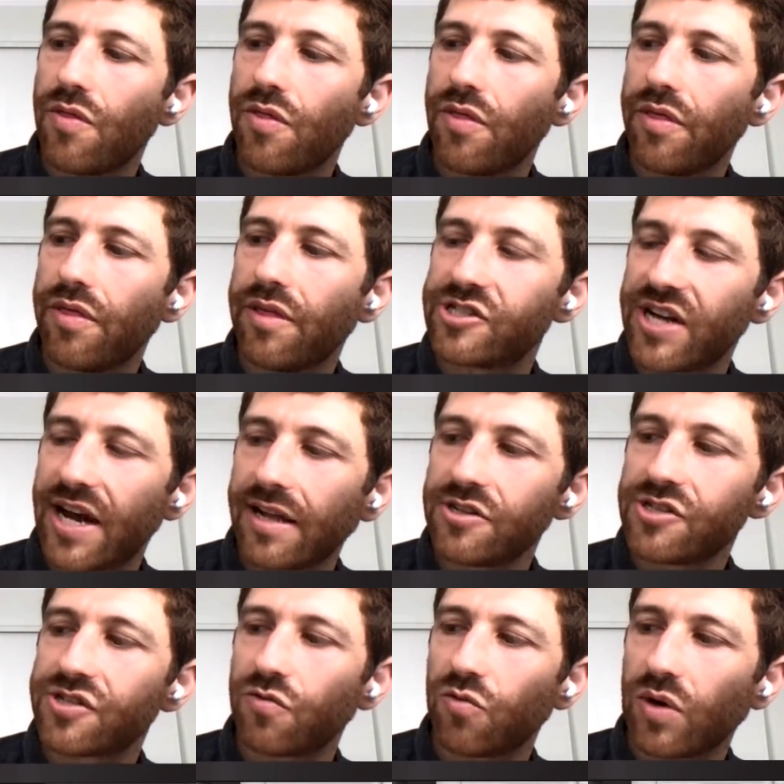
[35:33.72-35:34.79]
the
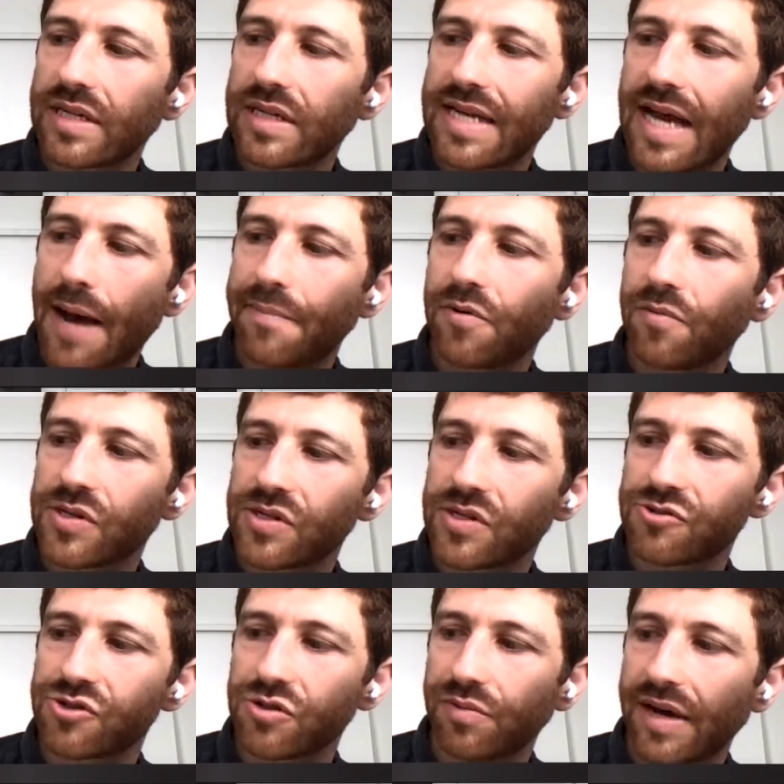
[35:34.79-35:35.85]
challenge of what's happened with
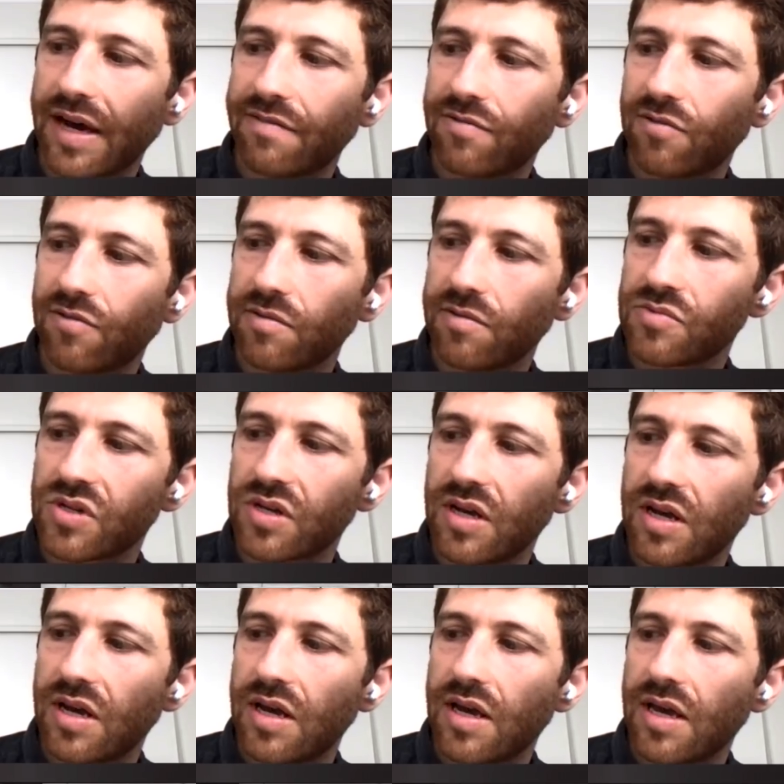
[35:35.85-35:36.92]
social platforms
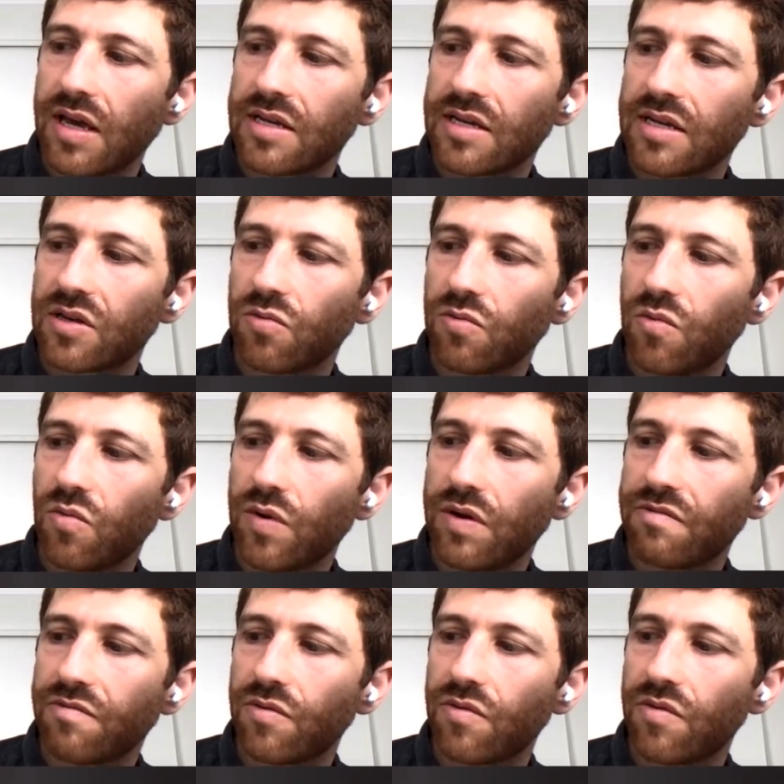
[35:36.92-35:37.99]
mm-hmm. is that
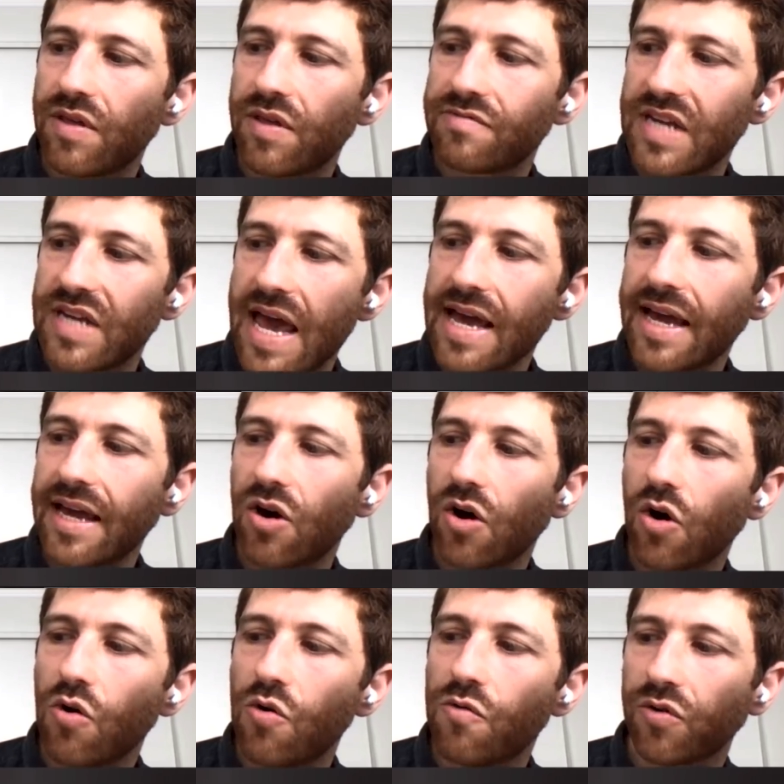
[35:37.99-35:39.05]
we've they've taken
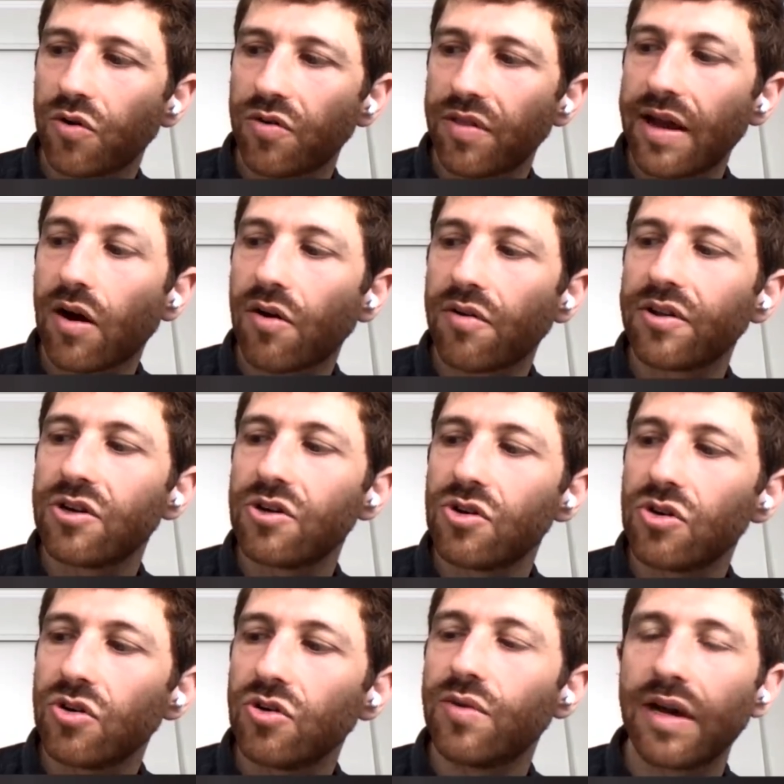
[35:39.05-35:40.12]
over. They are the
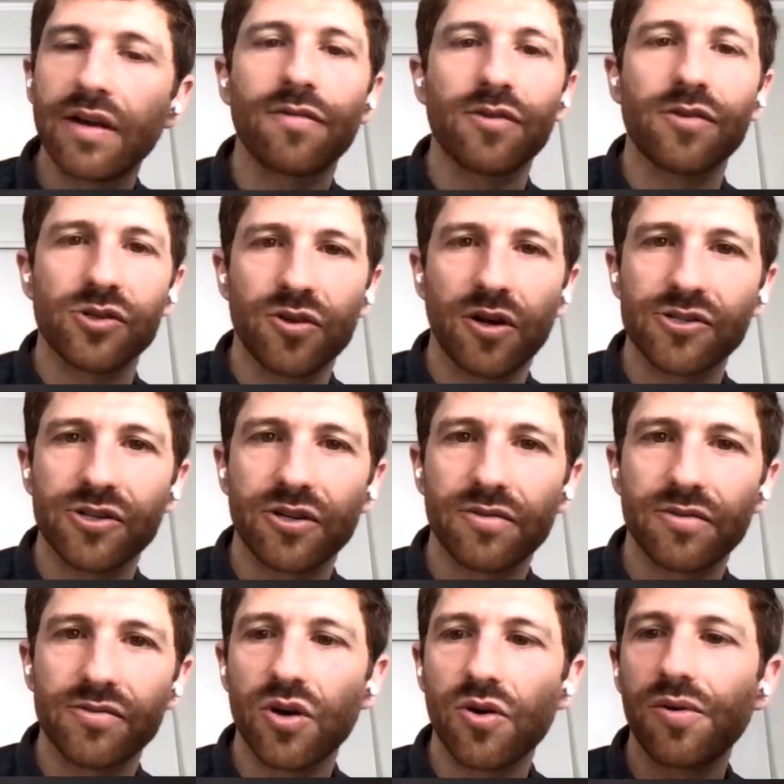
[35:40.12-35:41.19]
new infrastructure.
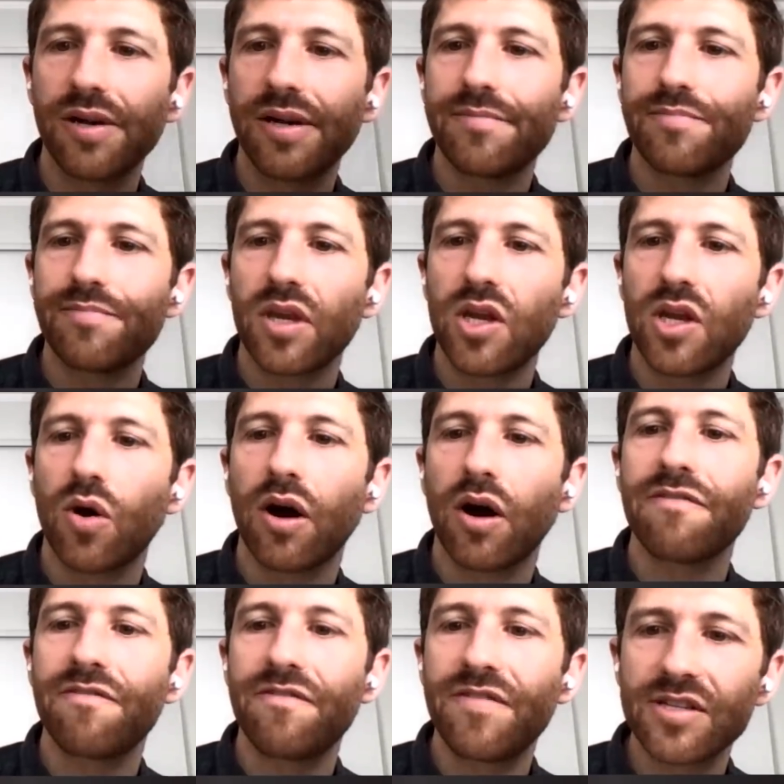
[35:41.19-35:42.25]
So, you know, our
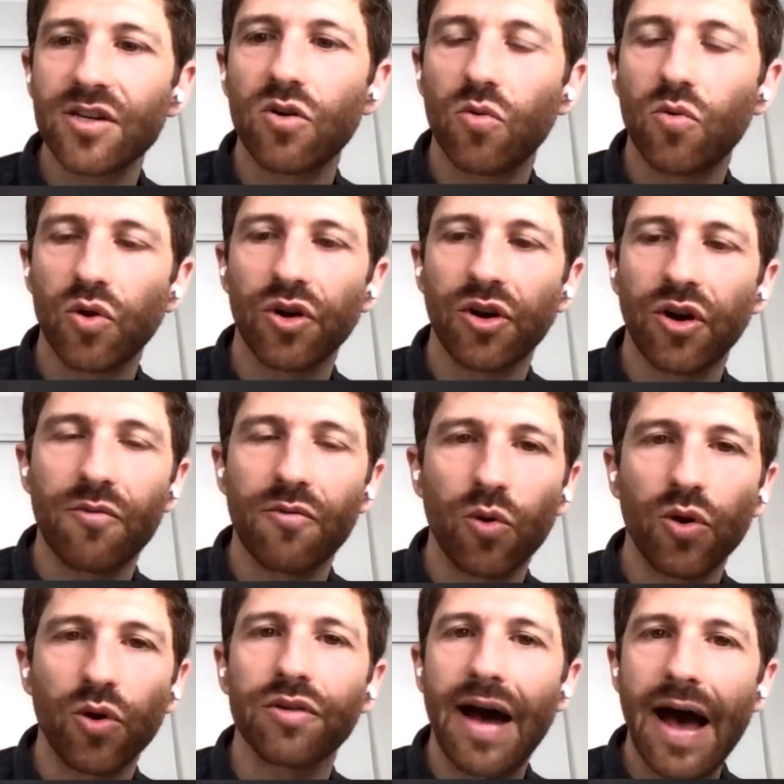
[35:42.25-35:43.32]
physical world, our
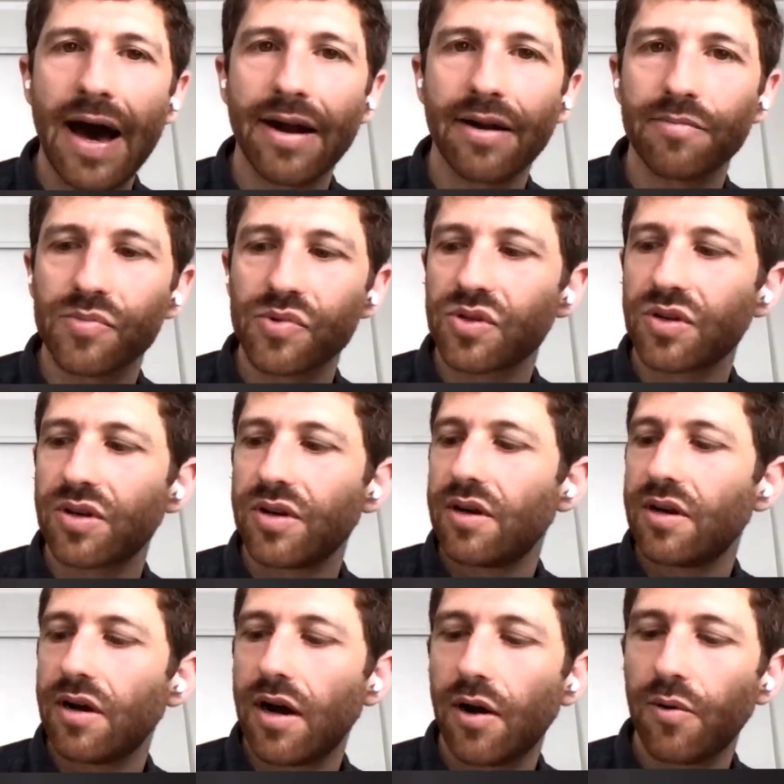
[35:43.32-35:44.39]
world of atoms,
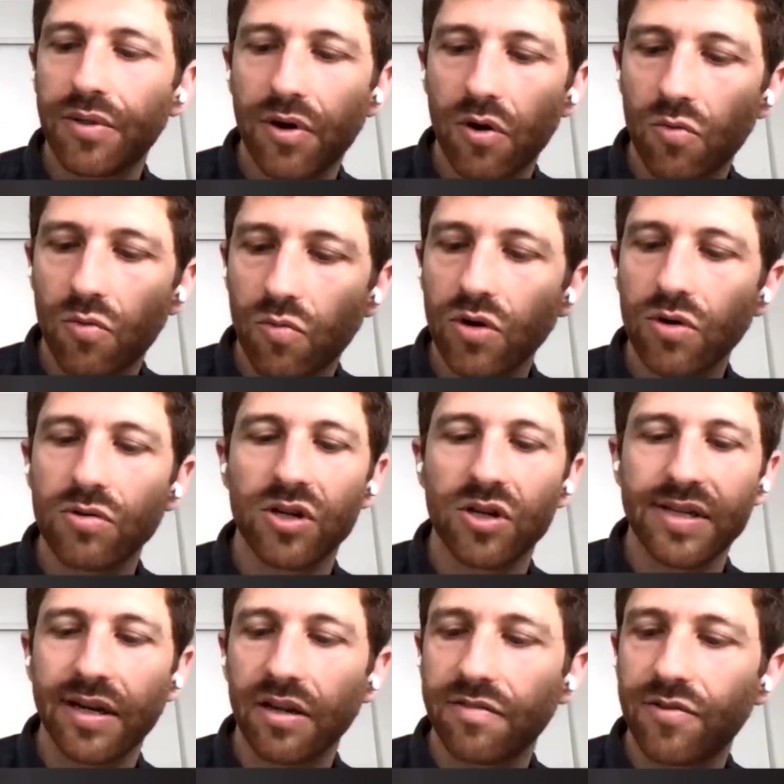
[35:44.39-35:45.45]
uh, with our roads, our
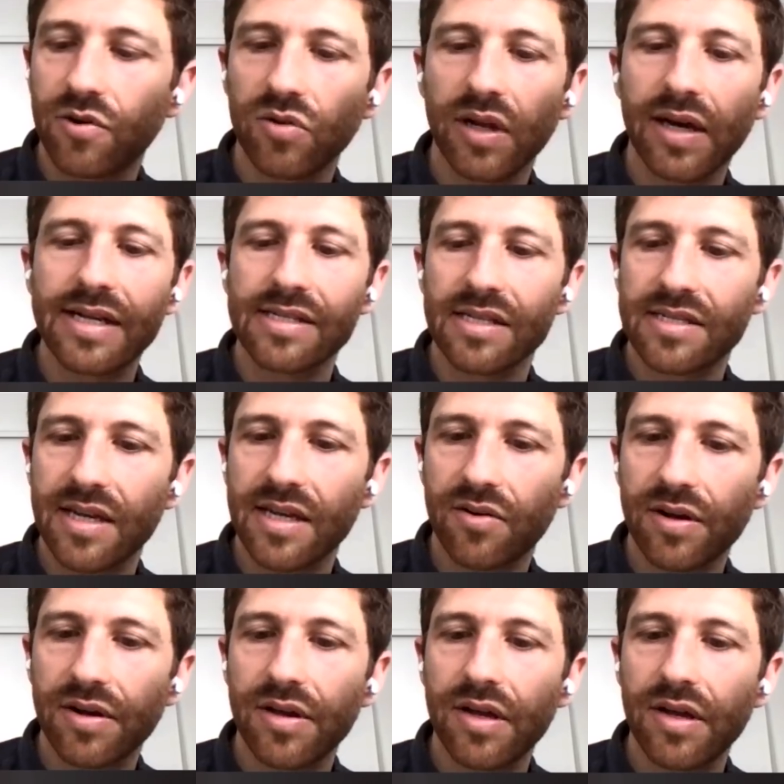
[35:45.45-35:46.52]
telephone lines, et
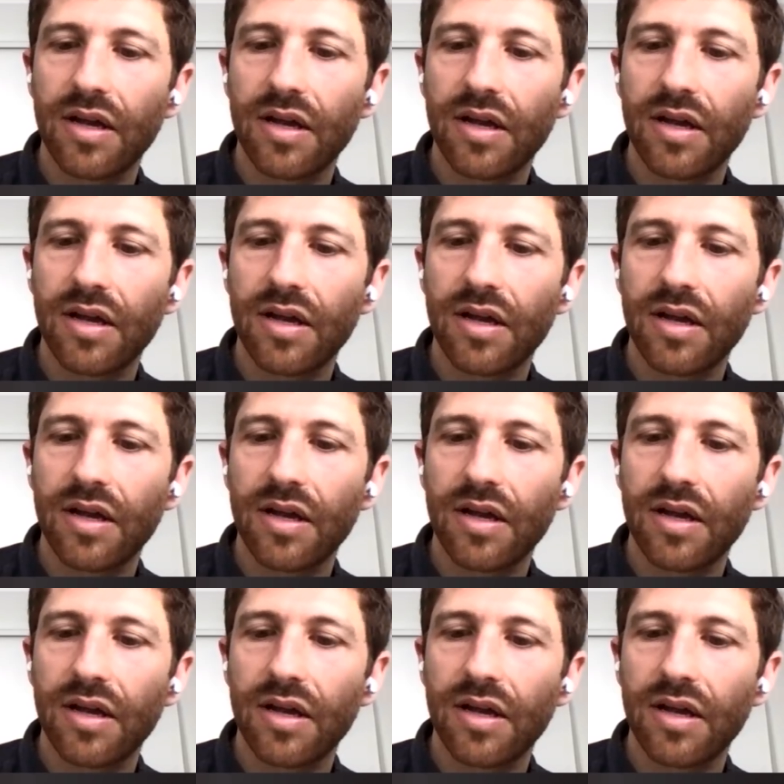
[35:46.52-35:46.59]
cetera,